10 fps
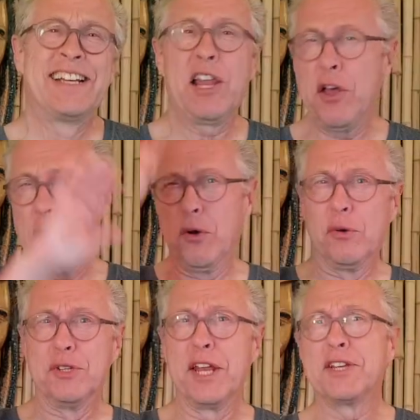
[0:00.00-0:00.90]

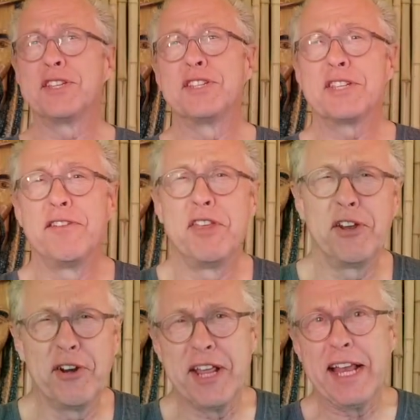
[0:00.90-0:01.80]
Hello, denizens of the
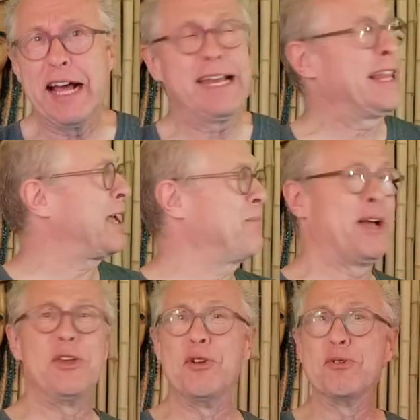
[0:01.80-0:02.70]
internet. How do you like
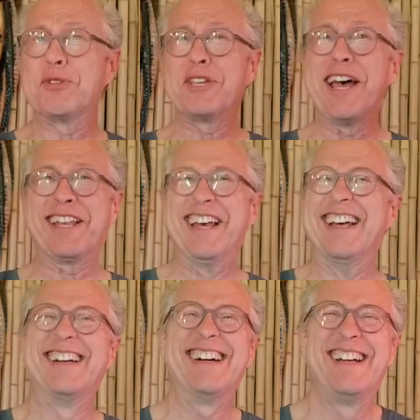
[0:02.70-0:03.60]
my new set?
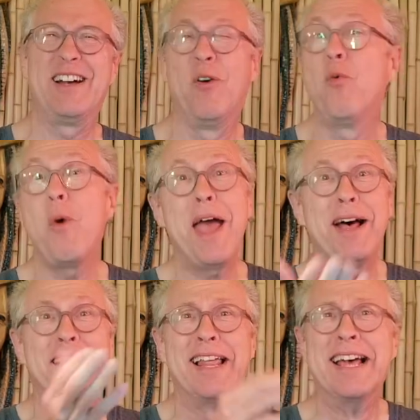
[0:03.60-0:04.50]
Well,